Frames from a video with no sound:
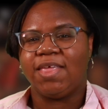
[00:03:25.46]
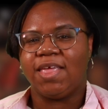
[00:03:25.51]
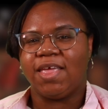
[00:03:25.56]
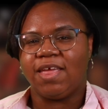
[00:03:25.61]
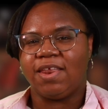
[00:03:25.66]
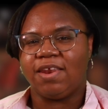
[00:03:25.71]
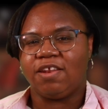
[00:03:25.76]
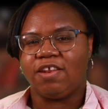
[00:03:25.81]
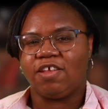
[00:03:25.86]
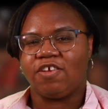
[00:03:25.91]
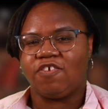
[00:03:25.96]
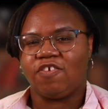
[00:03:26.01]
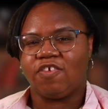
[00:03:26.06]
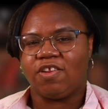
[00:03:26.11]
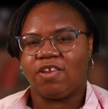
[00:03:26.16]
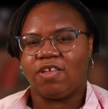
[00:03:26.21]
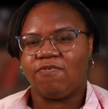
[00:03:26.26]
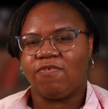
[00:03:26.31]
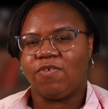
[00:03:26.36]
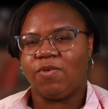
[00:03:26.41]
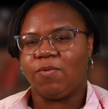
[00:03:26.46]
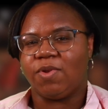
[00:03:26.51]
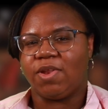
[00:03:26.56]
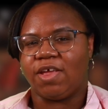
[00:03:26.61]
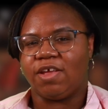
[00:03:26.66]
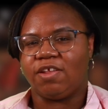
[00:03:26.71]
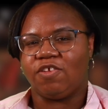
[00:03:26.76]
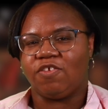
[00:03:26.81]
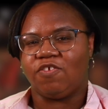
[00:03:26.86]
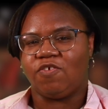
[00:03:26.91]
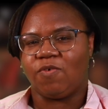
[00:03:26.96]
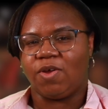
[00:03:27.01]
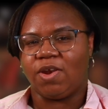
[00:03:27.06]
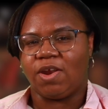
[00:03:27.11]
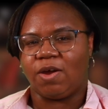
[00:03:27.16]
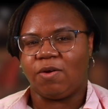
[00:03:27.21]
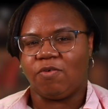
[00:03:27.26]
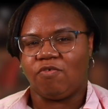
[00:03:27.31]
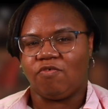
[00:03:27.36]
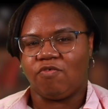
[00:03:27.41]
In addition, if you would like to join
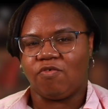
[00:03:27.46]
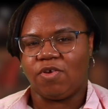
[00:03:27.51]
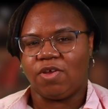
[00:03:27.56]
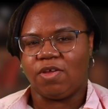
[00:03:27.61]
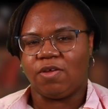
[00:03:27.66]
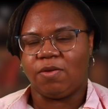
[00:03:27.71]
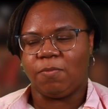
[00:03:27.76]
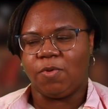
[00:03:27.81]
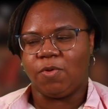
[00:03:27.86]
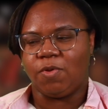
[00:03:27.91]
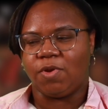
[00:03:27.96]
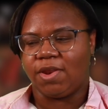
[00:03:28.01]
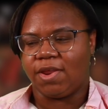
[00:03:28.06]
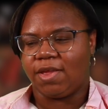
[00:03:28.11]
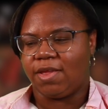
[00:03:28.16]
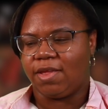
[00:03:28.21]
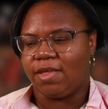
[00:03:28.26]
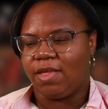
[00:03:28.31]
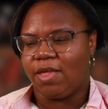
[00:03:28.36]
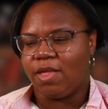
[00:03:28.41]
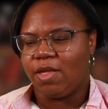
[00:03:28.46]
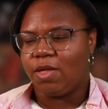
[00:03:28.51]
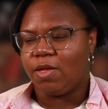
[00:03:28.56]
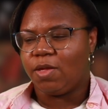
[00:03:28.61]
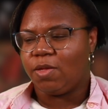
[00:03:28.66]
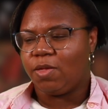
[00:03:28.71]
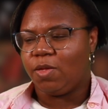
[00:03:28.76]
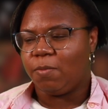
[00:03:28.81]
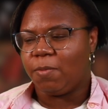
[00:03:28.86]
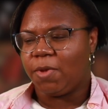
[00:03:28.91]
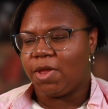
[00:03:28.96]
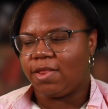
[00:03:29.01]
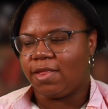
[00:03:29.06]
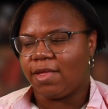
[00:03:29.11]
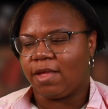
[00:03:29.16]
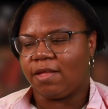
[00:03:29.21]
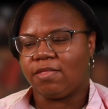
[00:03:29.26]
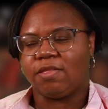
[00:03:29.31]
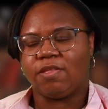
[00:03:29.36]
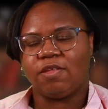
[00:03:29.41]
our growing community, you may
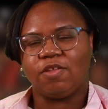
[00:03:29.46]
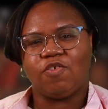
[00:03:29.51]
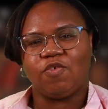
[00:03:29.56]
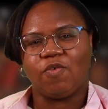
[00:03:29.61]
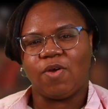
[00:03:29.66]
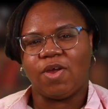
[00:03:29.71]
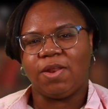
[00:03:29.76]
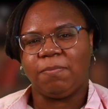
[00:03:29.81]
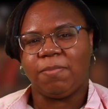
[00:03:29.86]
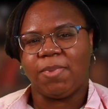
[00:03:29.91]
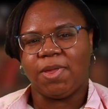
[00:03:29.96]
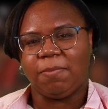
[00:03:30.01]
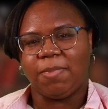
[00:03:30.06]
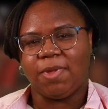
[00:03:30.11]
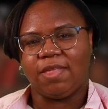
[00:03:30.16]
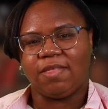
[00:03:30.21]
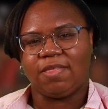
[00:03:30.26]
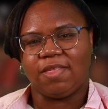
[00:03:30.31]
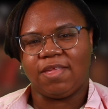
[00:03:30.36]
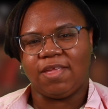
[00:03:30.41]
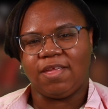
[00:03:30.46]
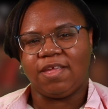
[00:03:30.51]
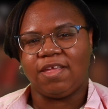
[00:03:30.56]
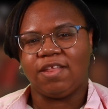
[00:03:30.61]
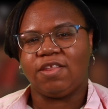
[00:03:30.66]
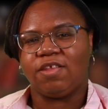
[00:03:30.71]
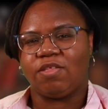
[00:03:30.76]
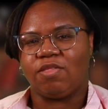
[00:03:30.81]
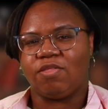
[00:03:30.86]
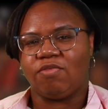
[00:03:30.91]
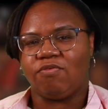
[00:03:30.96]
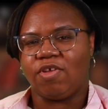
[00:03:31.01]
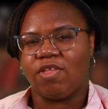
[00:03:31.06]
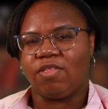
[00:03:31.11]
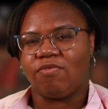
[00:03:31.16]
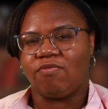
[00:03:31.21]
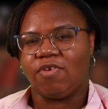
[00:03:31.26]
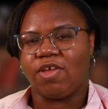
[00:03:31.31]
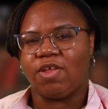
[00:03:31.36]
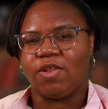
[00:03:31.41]
text Join BBC to
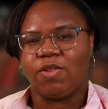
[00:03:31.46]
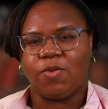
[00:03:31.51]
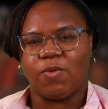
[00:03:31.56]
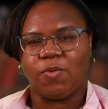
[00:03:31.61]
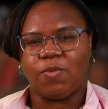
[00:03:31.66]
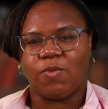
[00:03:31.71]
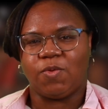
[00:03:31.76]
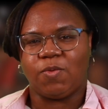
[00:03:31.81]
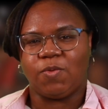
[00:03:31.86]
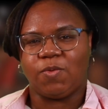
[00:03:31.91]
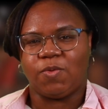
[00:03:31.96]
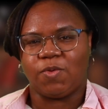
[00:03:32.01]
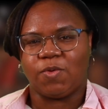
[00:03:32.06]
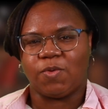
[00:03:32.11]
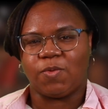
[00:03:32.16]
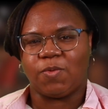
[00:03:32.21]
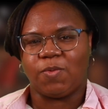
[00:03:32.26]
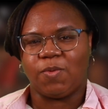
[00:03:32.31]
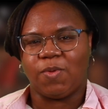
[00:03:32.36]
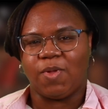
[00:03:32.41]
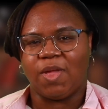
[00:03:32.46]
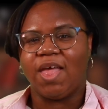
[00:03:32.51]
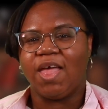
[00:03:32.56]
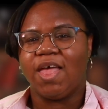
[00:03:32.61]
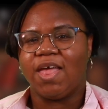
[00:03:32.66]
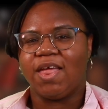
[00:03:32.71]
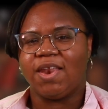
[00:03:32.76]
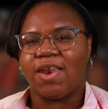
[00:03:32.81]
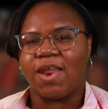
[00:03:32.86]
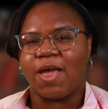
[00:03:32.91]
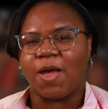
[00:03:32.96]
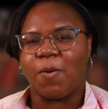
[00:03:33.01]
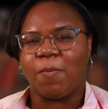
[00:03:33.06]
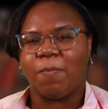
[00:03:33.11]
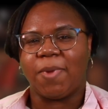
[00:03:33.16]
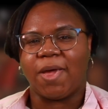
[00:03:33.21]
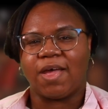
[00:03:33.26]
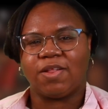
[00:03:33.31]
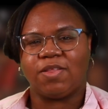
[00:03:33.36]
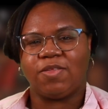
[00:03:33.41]
33222. Now
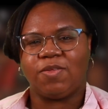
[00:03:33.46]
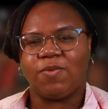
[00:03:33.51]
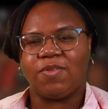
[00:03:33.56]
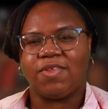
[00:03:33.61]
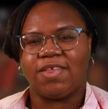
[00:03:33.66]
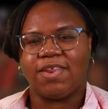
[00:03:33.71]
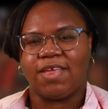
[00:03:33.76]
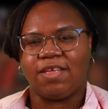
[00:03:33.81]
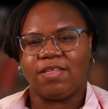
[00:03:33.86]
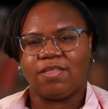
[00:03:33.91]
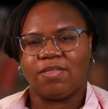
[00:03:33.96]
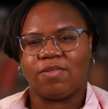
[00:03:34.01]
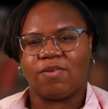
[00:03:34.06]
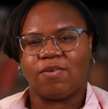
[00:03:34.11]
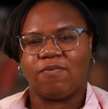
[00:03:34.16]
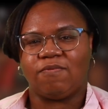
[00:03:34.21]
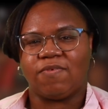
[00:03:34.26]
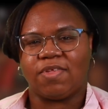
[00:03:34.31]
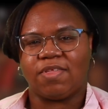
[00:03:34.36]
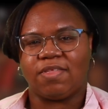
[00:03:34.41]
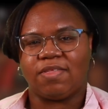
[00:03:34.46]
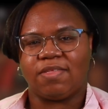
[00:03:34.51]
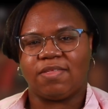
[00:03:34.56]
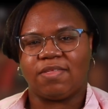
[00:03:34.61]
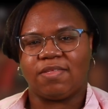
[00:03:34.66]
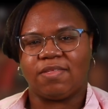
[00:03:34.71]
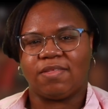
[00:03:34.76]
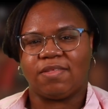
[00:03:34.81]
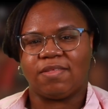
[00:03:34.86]
back to today's service.